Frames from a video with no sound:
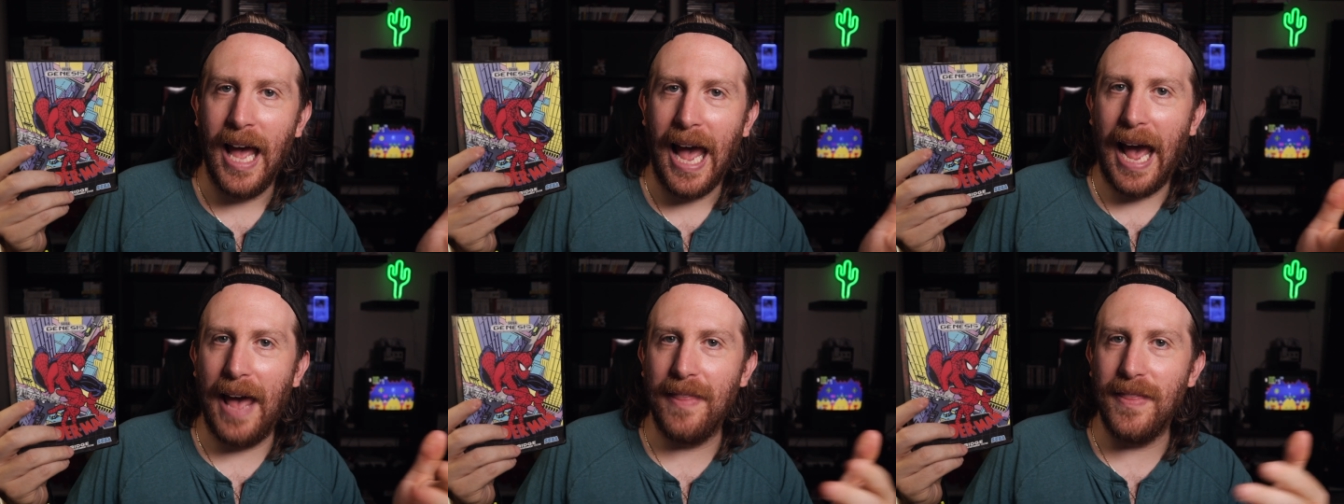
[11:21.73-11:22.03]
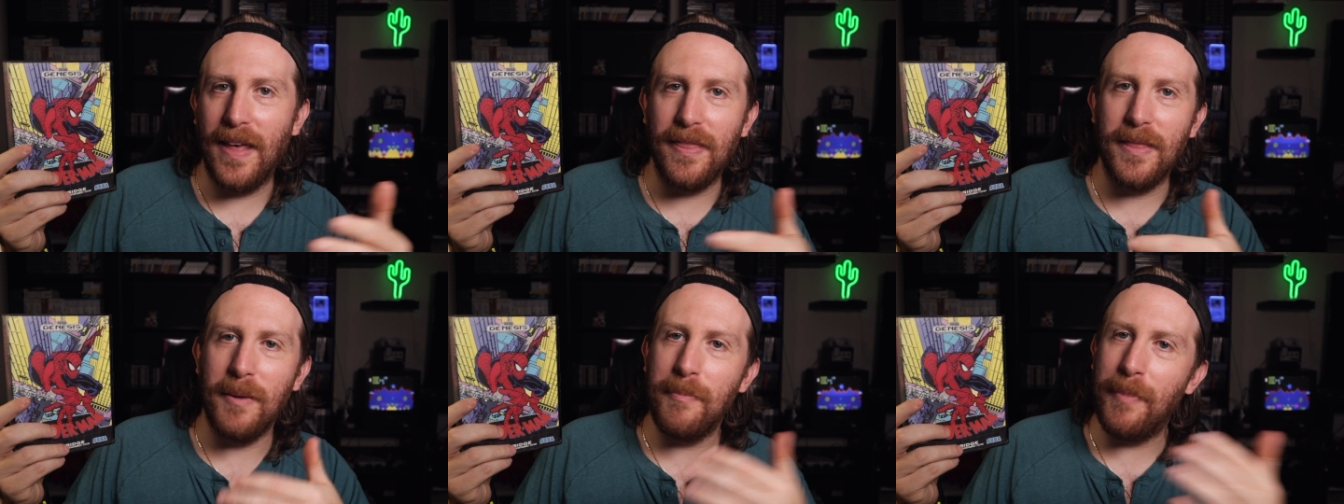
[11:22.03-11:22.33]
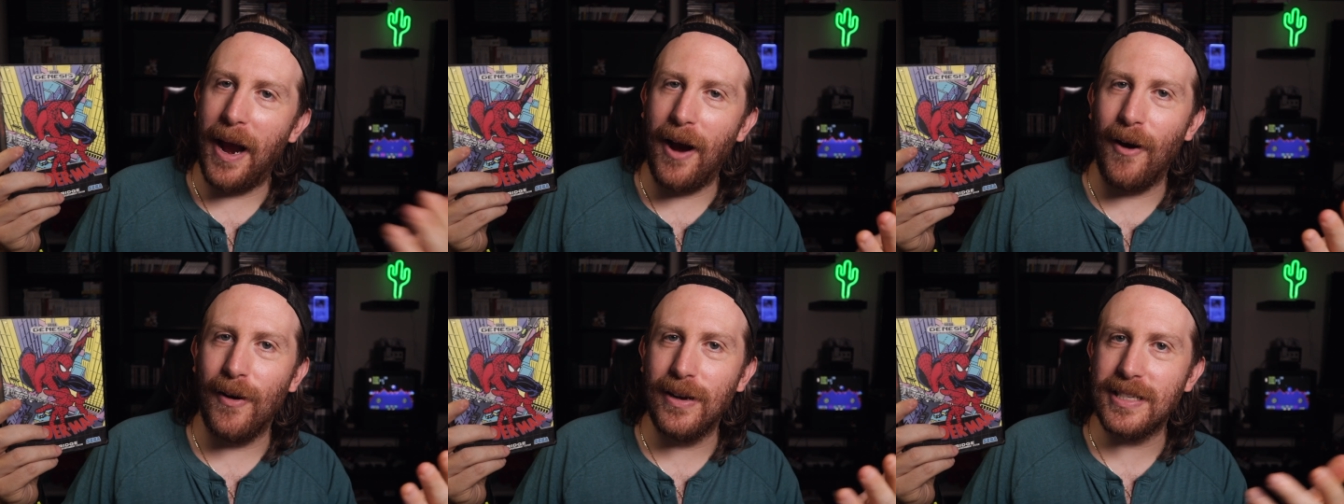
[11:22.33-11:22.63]
and then the
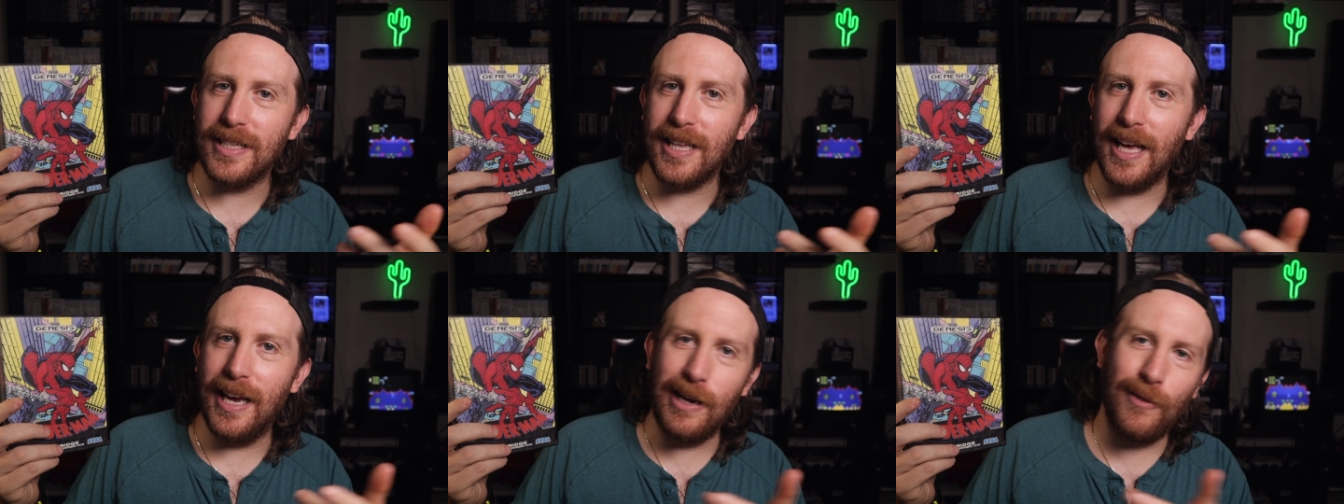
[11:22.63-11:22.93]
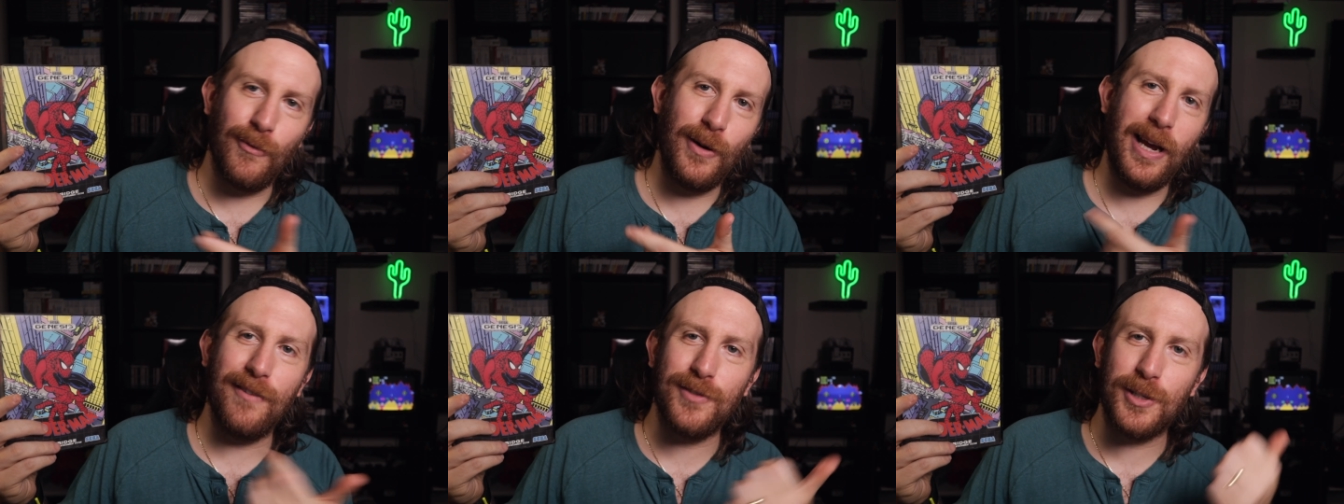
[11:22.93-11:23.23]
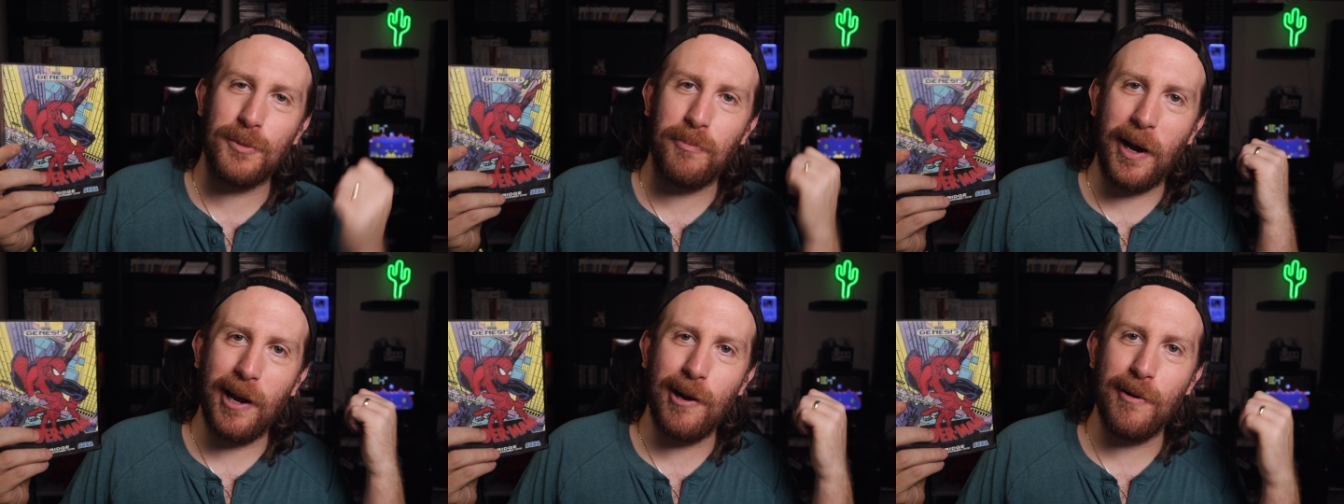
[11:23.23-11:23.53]
parents like, we have
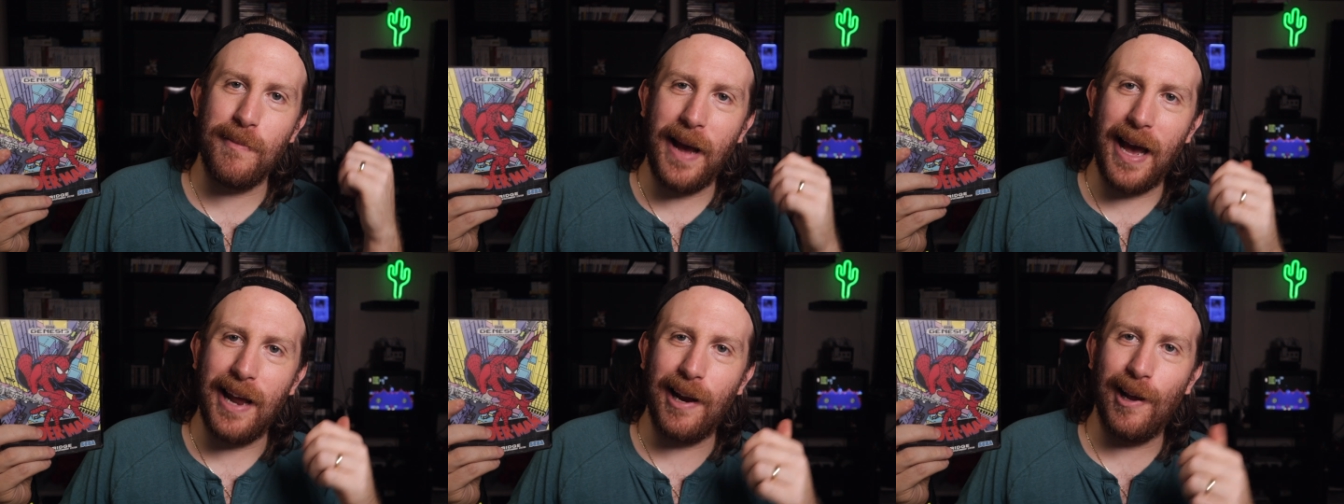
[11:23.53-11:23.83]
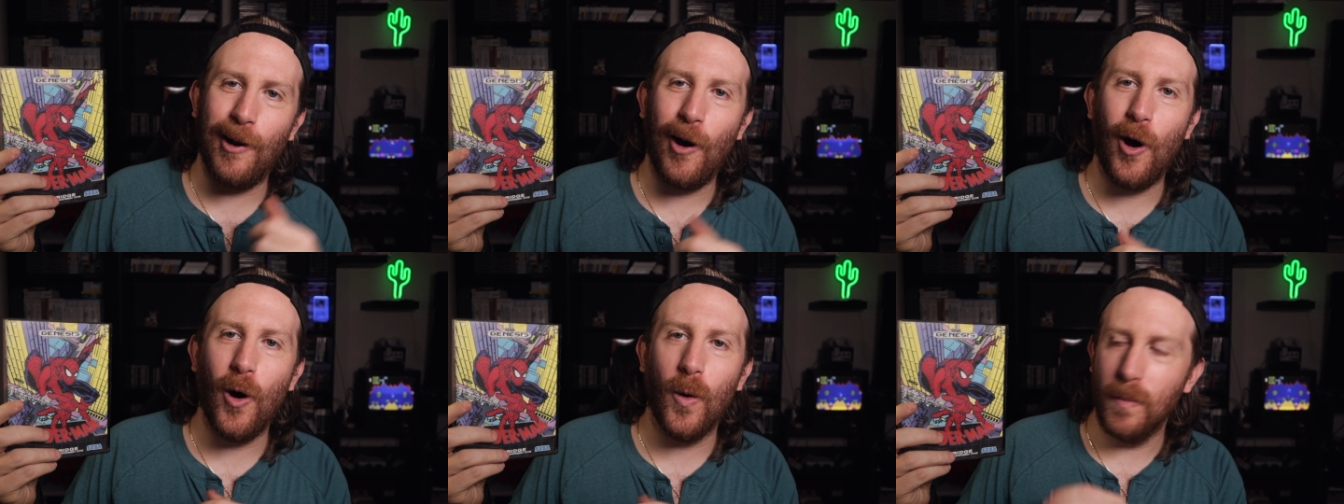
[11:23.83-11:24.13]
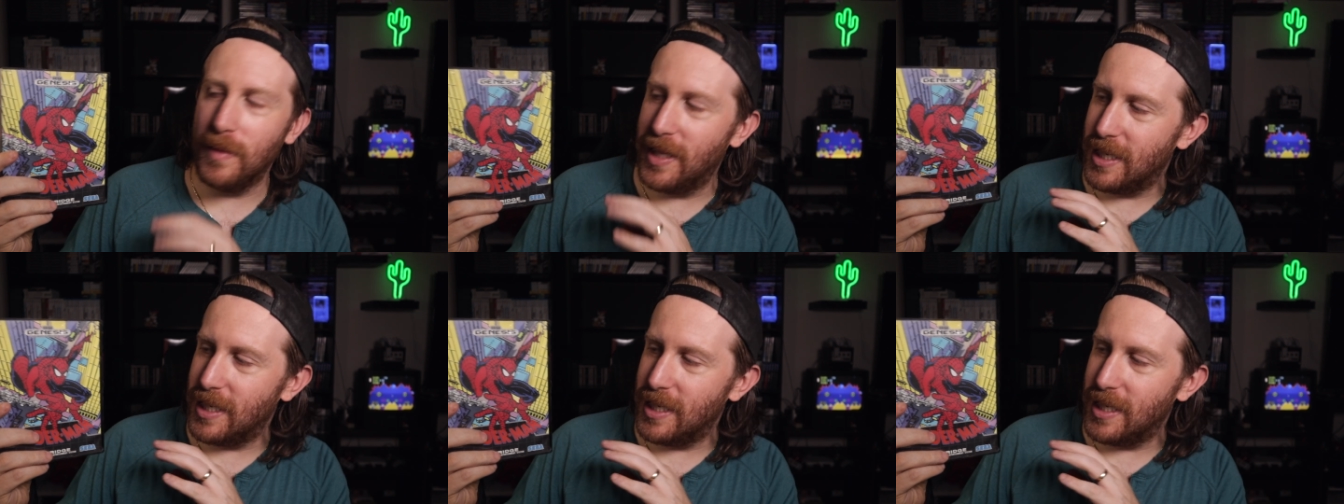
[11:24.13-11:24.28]
Spider-Man at home.